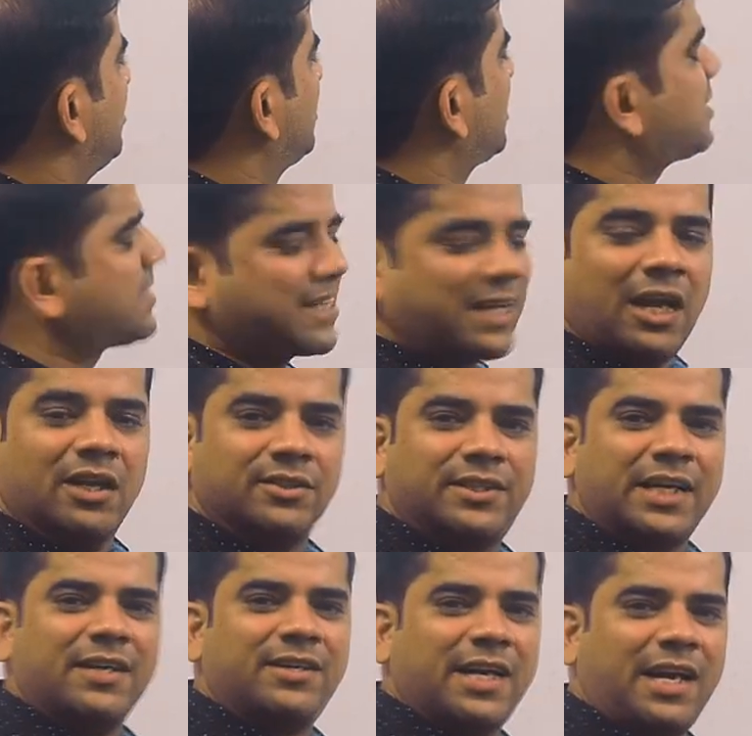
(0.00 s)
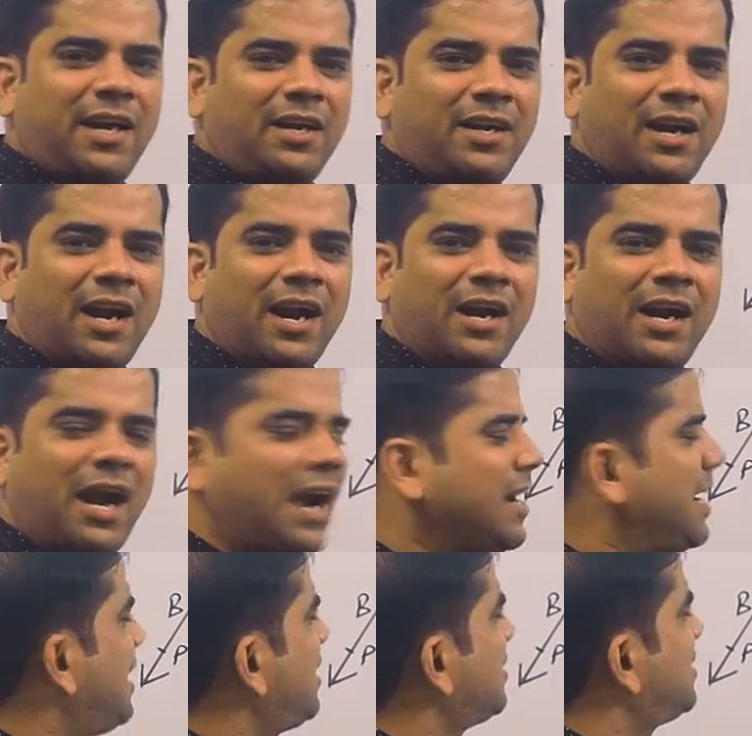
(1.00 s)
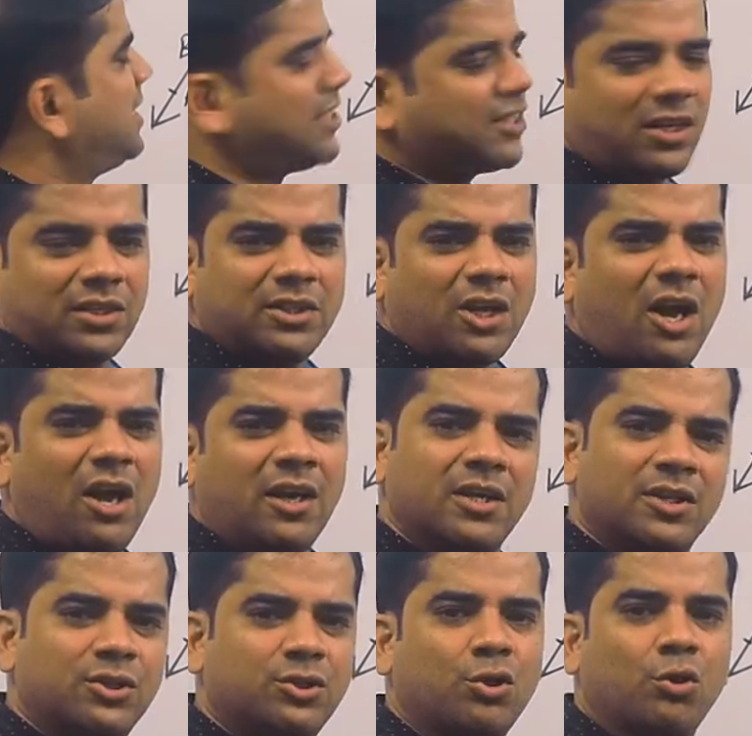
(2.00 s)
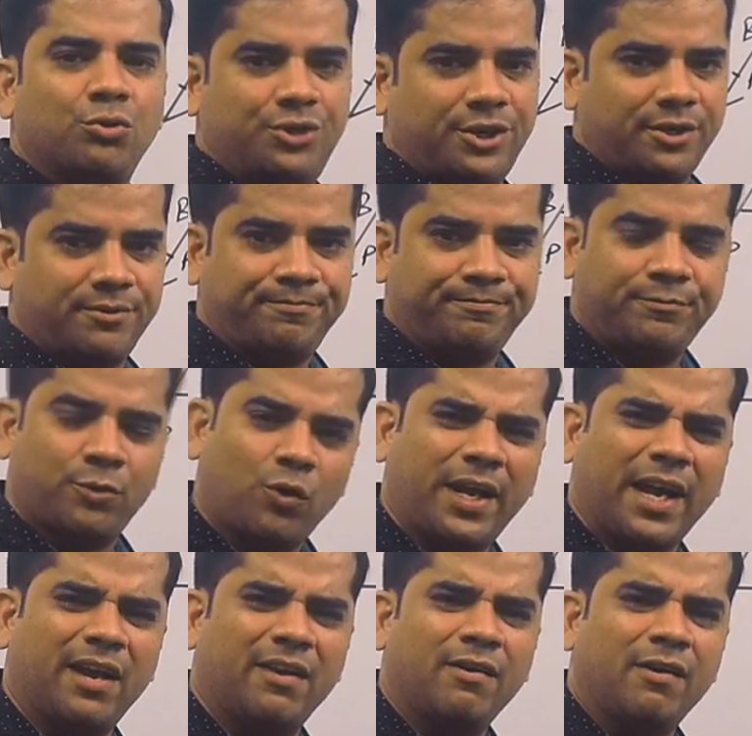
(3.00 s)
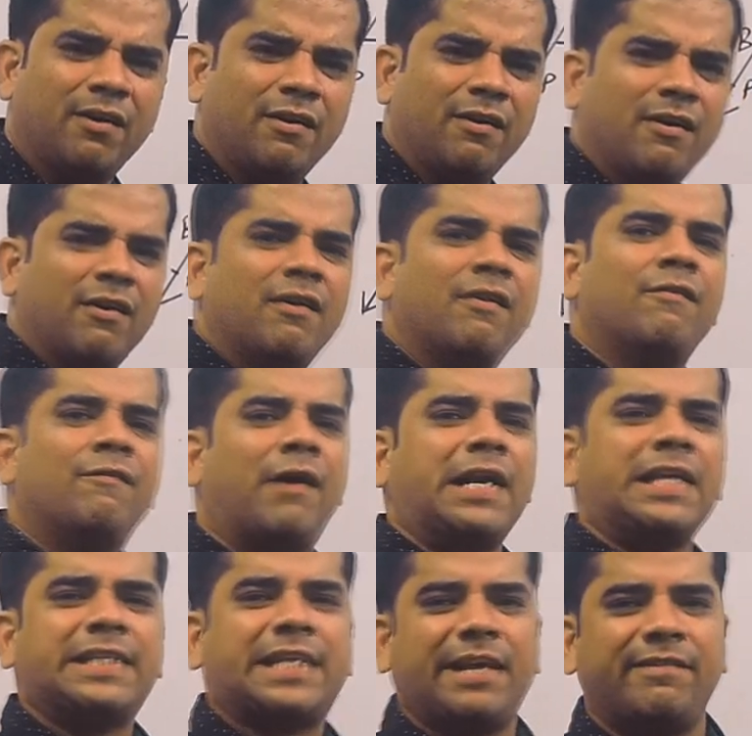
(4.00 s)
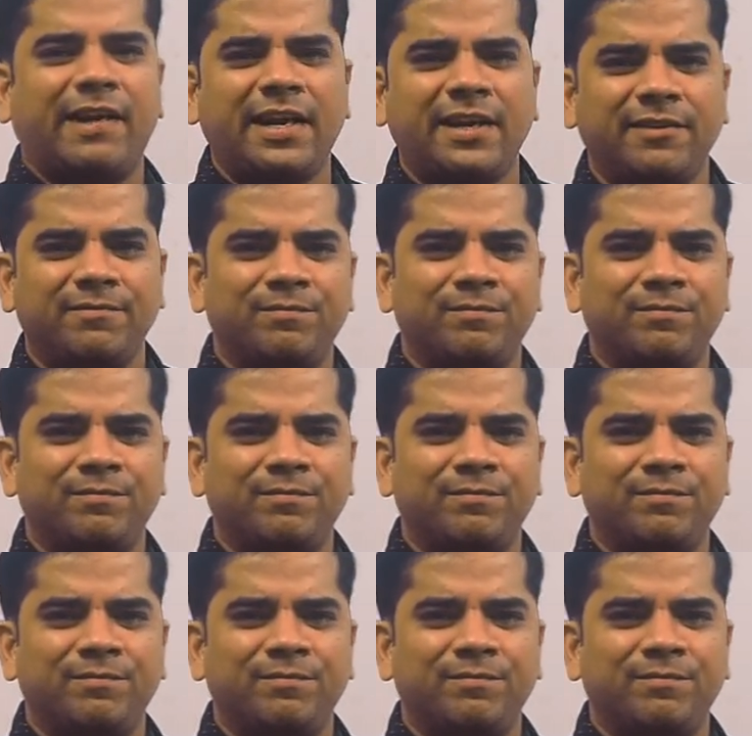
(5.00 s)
Just concentrate and let us discuss the solution. Okay, what is given?